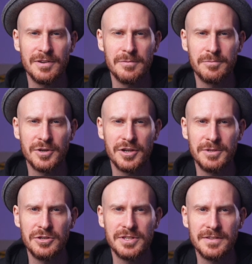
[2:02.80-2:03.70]
I'm gonna be
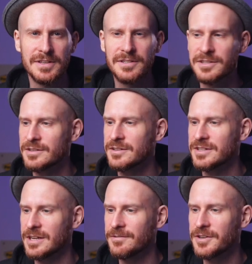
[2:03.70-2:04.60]
using this,
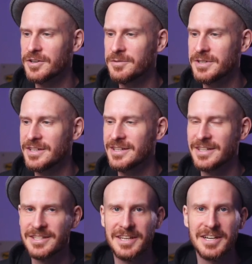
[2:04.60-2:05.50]
definitely gonna be
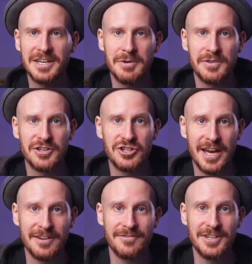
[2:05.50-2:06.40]
excited about the
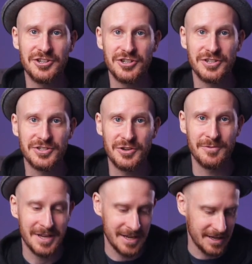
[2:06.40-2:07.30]
chat feature.
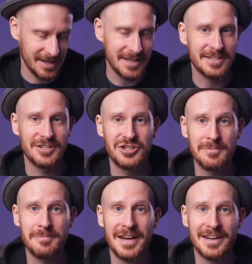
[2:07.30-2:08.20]
So let's
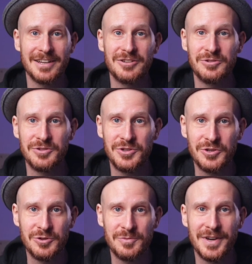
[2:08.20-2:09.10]
jump back into
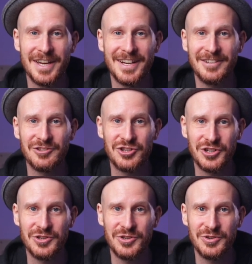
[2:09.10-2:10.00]
Zoom and I'll
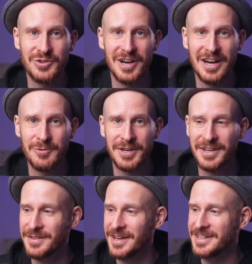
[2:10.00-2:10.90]
show you what
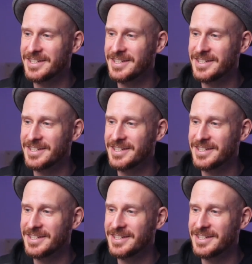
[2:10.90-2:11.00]
that